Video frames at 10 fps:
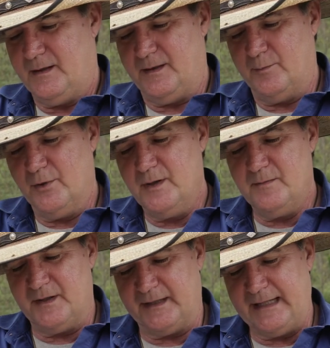The
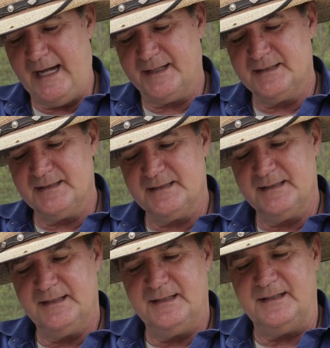brim and the gutters,
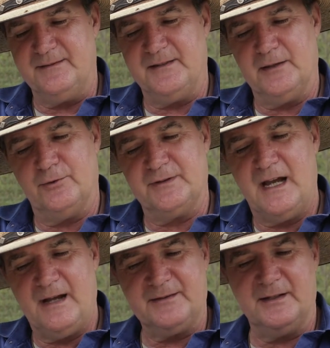if they're looked
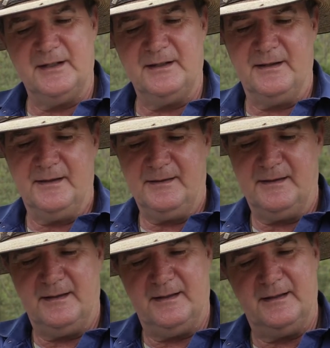after,
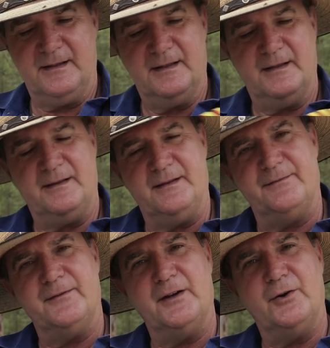the
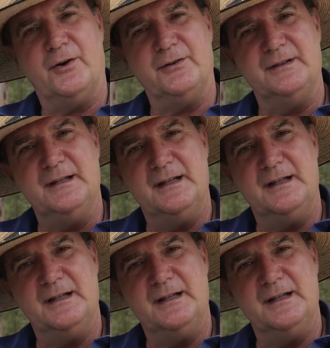front on